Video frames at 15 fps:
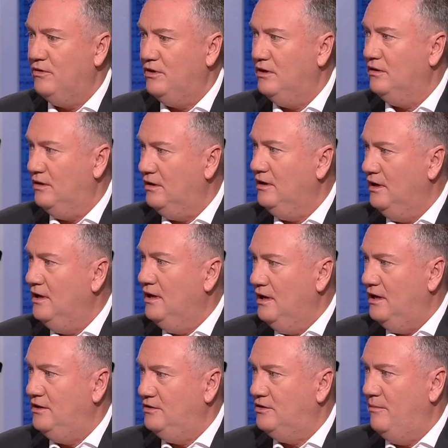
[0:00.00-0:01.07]
Dillon
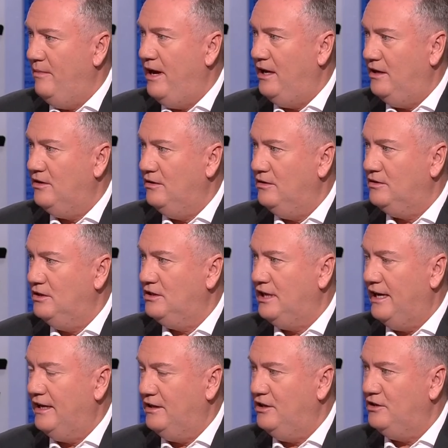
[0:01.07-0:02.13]
is the man to
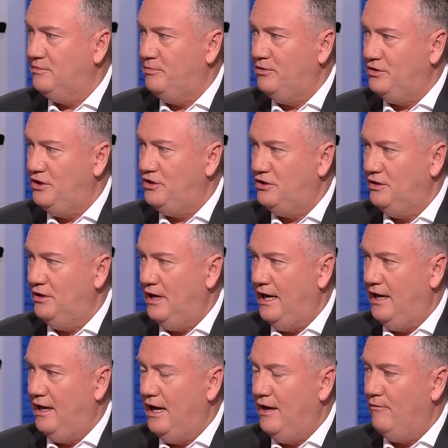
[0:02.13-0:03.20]
take this position
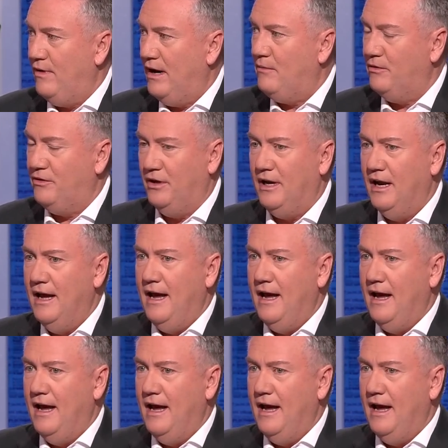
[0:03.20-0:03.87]
and run with it.